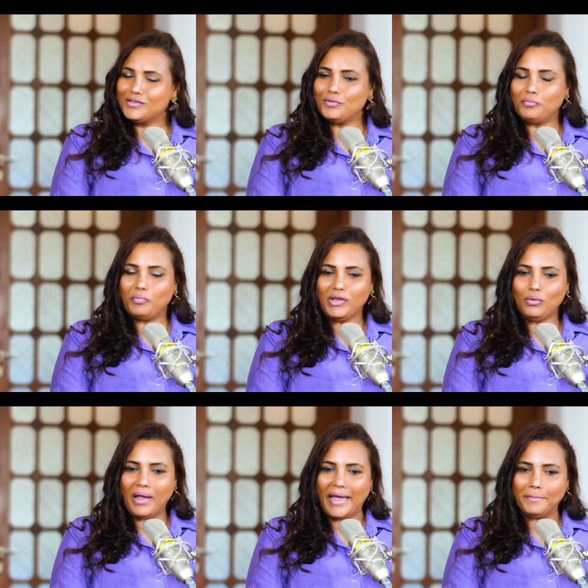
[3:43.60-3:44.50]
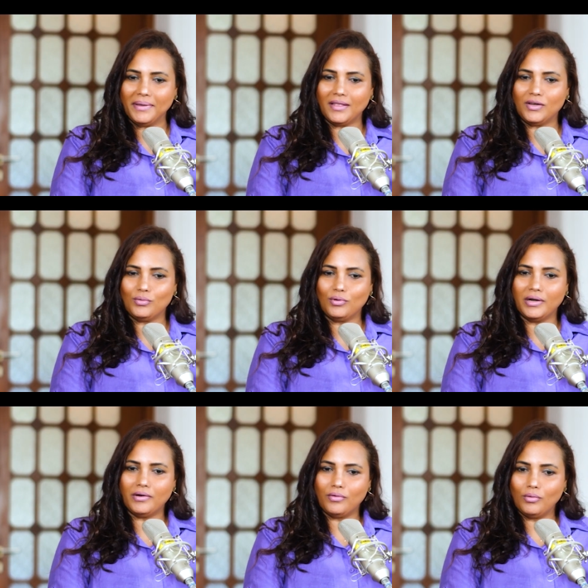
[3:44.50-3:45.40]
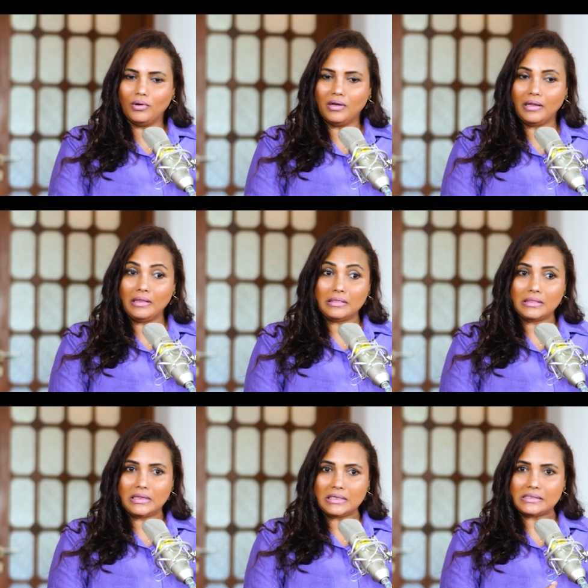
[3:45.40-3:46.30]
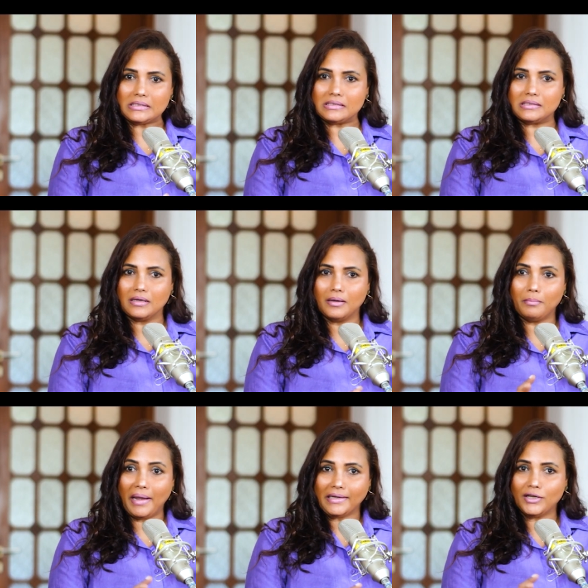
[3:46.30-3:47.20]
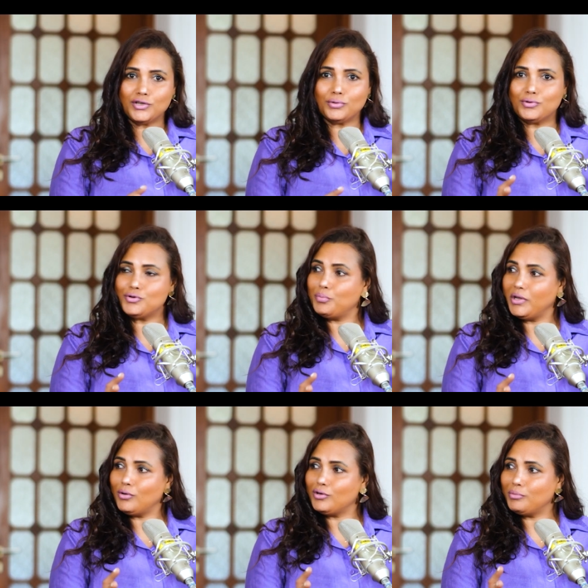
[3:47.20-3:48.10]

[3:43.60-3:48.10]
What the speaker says: So were you happy that you got a role in this magnitude to be your